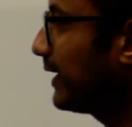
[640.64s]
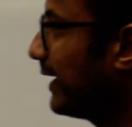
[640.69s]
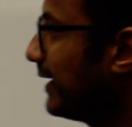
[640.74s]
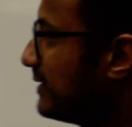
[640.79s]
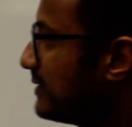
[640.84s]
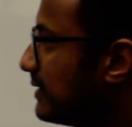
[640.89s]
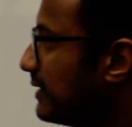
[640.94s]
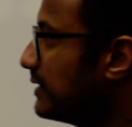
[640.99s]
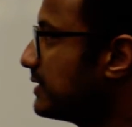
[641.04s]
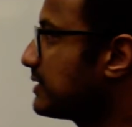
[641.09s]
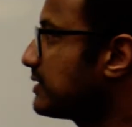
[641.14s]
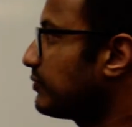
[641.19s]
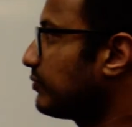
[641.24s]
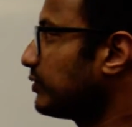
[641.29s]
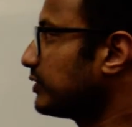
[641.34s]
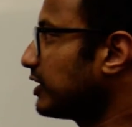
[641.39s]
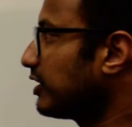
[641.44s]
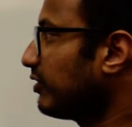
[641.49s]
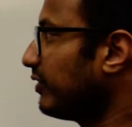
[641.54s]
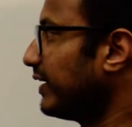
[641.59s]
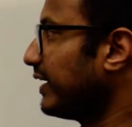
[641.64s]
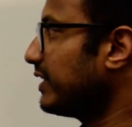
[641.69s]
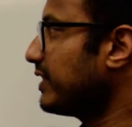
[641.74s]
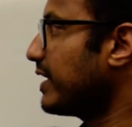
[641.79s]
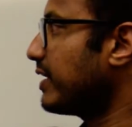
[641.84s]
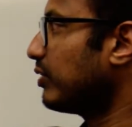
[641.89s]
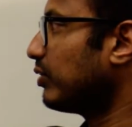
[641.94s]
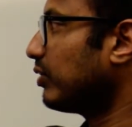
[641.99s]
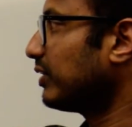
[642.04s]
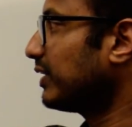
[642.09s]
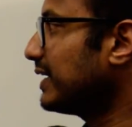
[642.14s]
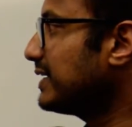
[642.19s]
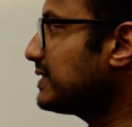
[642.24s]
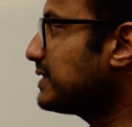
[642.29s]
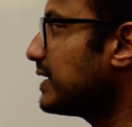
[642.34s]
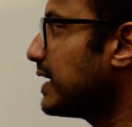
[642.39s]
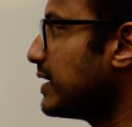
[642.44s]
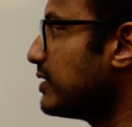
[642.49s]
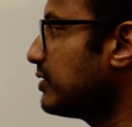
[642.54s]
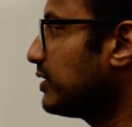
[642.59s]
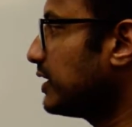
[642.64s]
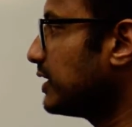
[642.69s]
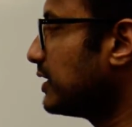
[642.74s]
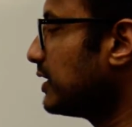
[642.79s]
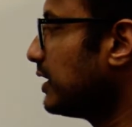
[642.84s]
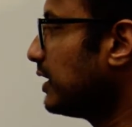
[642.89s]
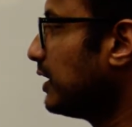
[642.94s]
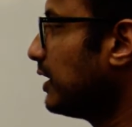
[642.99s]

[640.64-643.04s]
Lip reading: cases, for the greater than or less than, you can